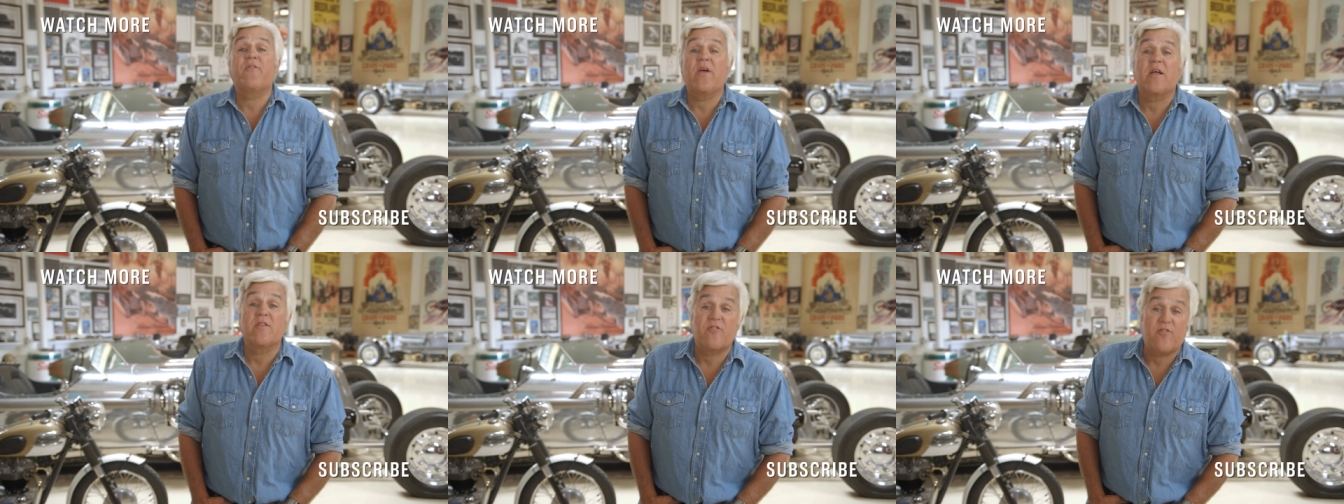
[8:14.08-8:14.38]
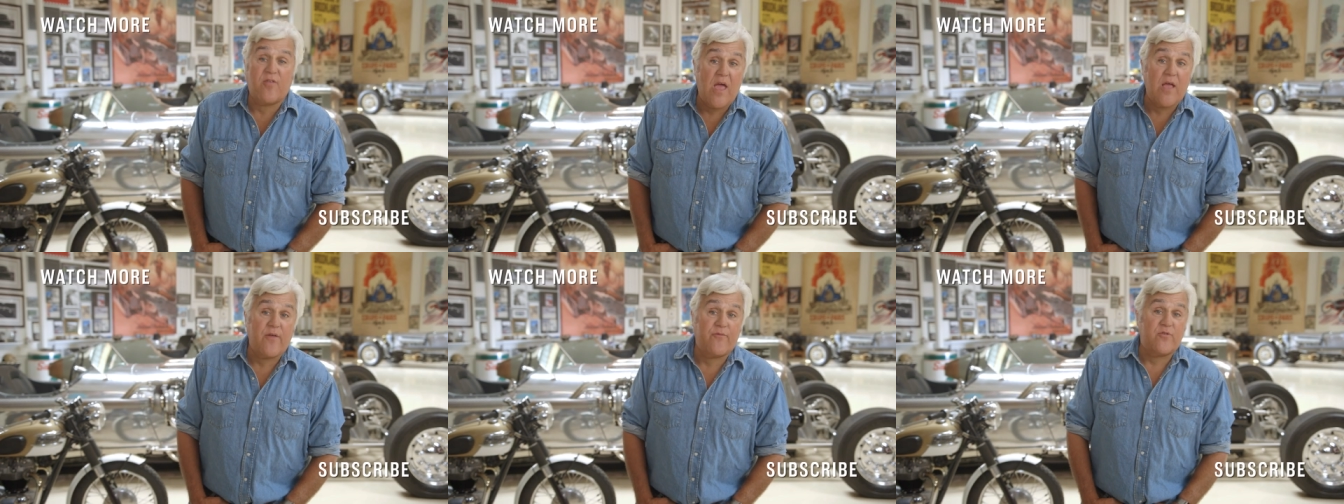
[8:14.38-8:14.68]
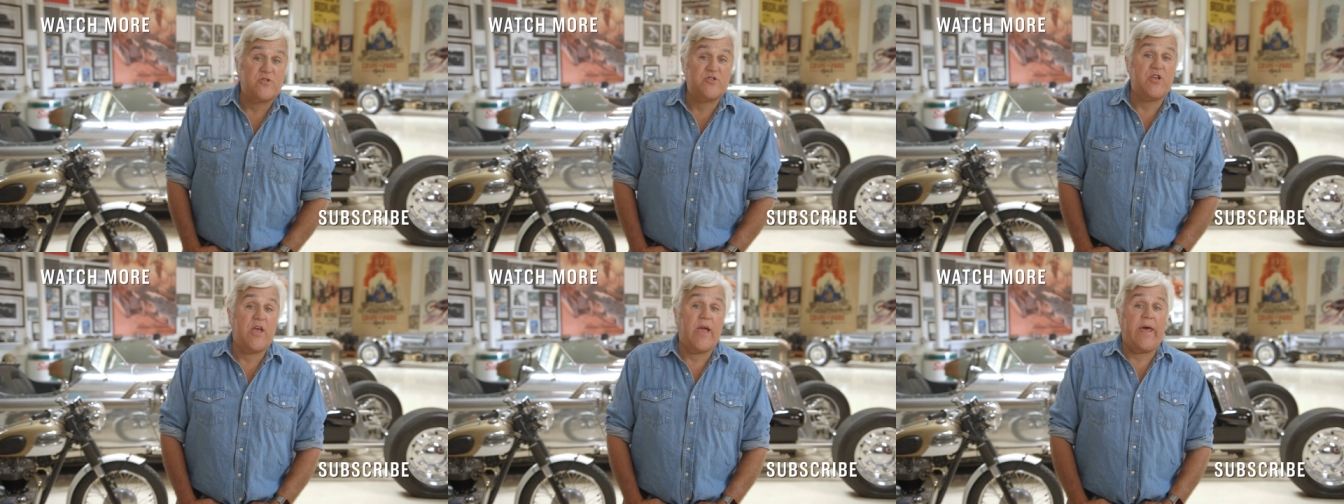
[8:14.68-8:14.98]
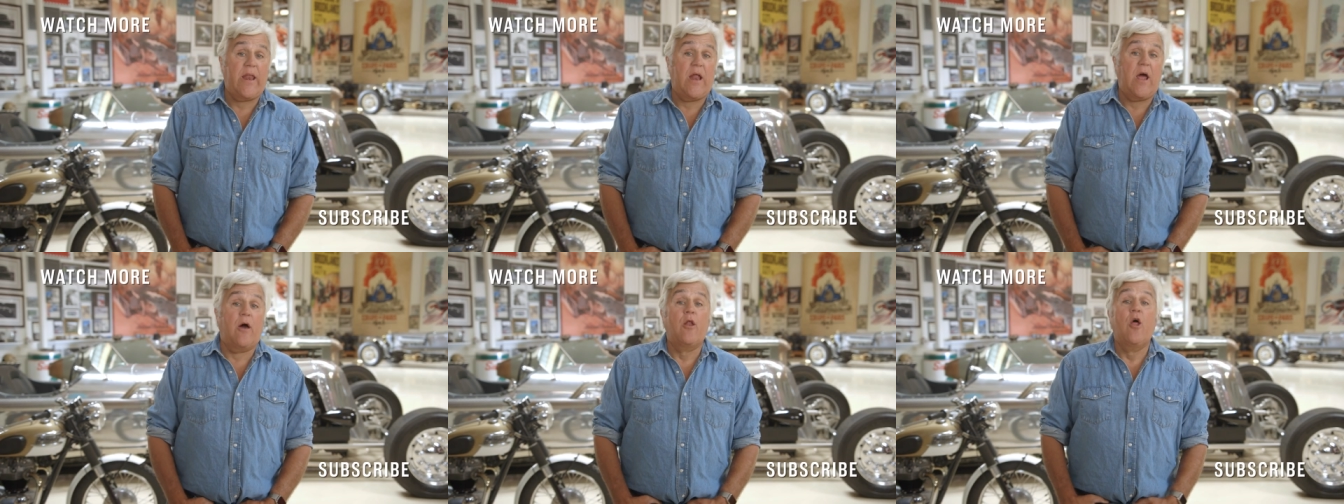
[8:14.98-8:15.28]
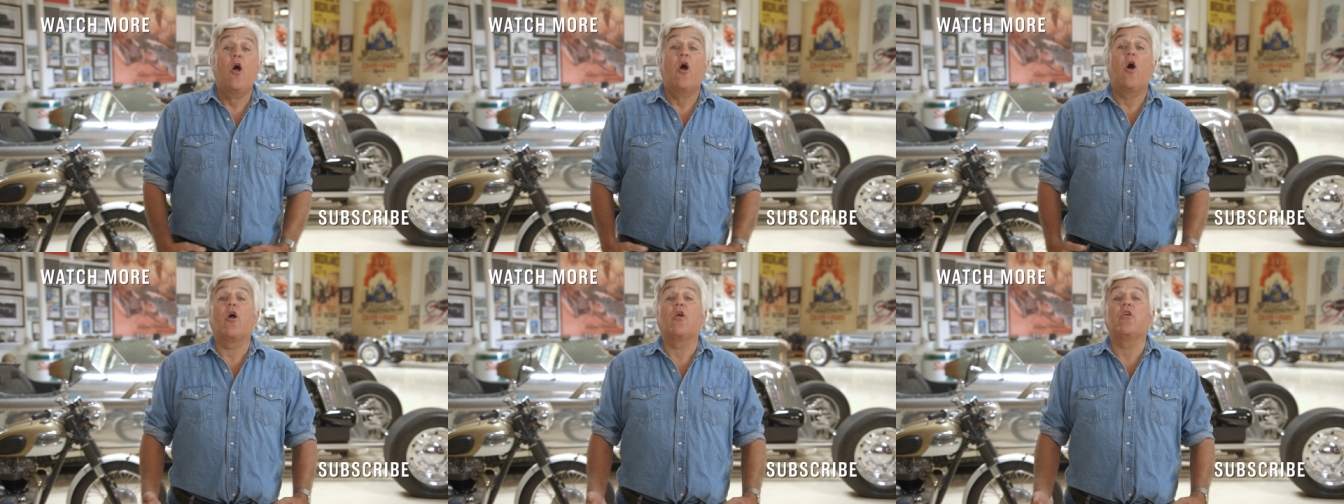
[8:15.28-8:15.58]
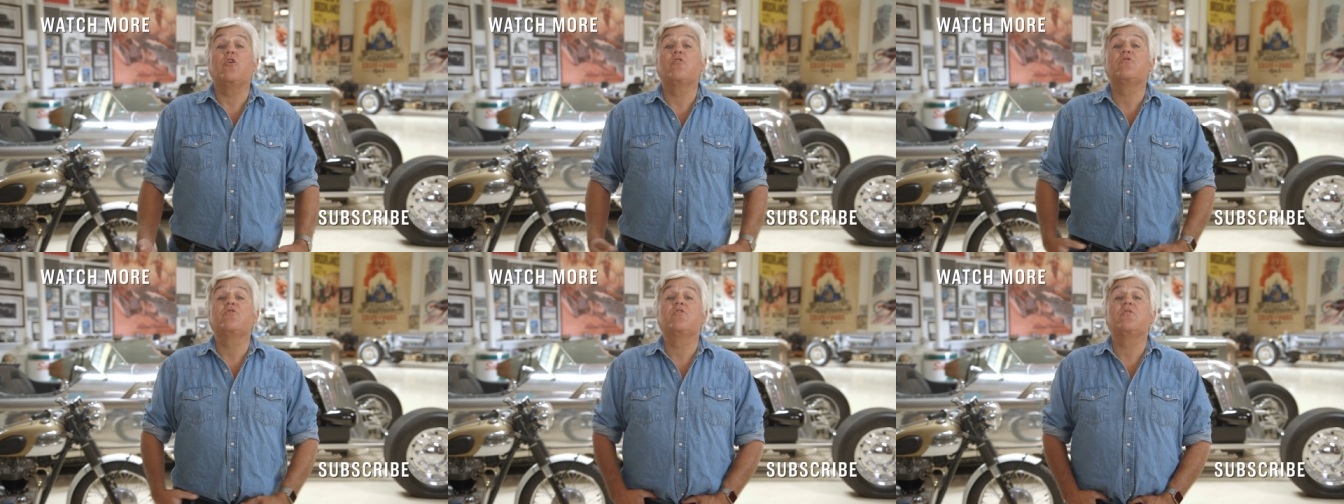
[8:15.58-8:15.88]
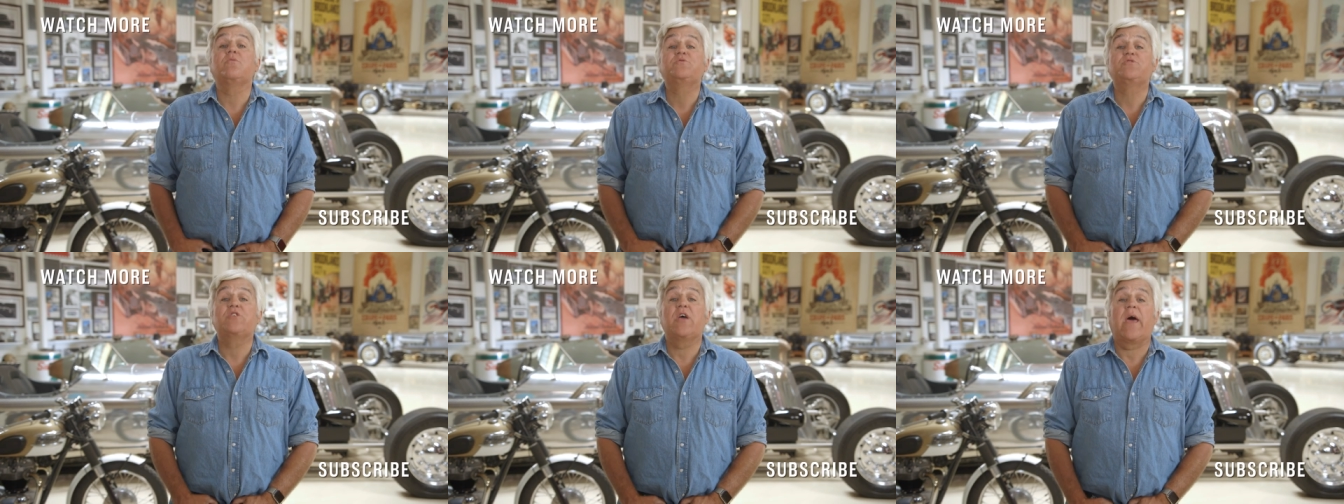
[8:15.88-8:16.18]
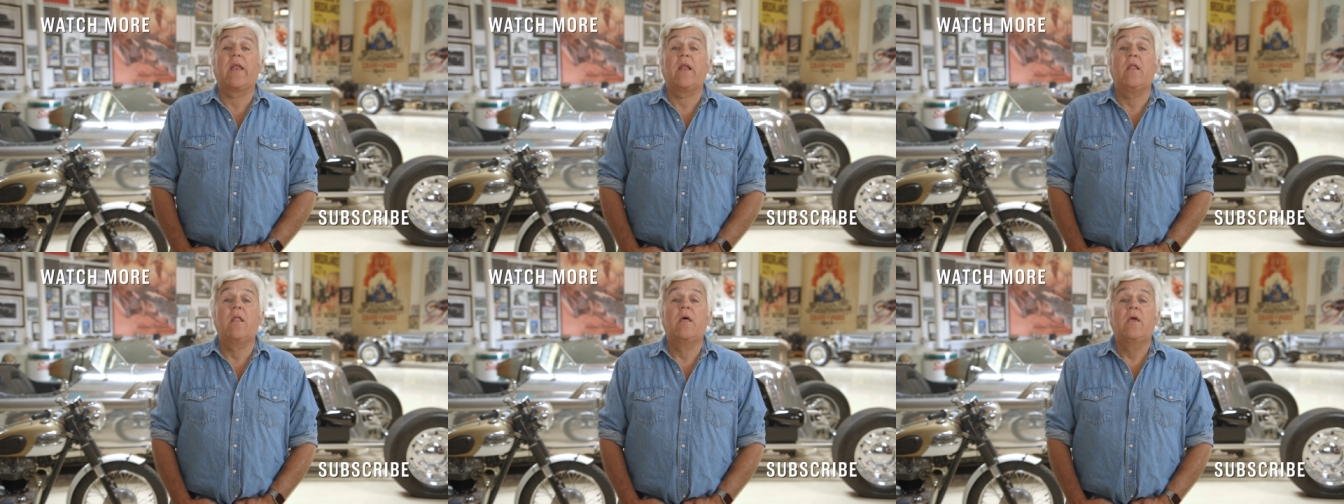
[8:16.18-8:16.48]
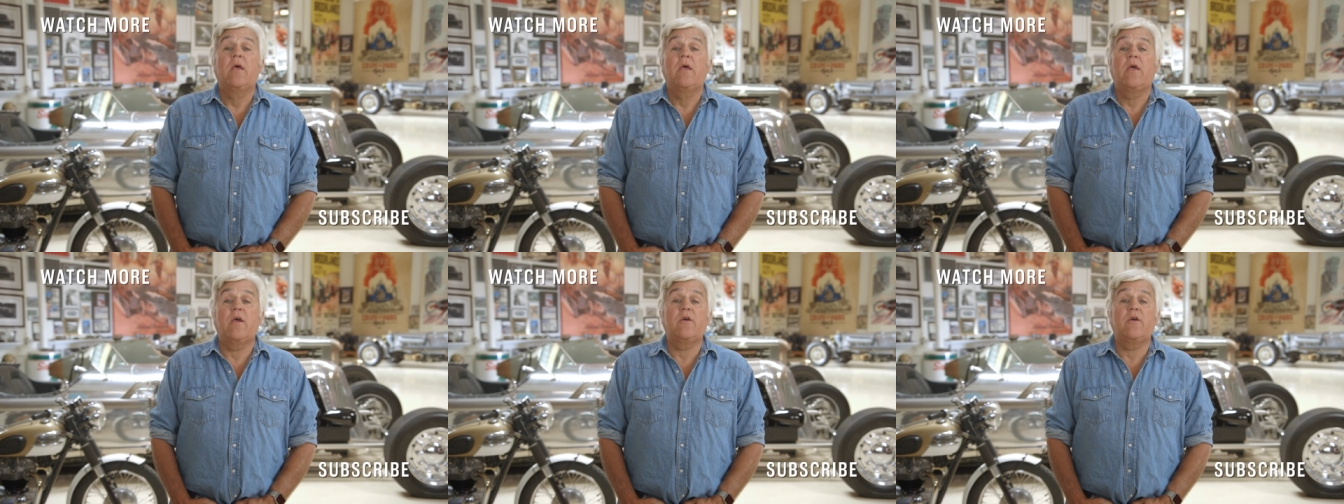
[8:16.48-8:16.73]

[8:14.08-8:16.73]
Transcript: fans, thanks for checking out our YouTube channel.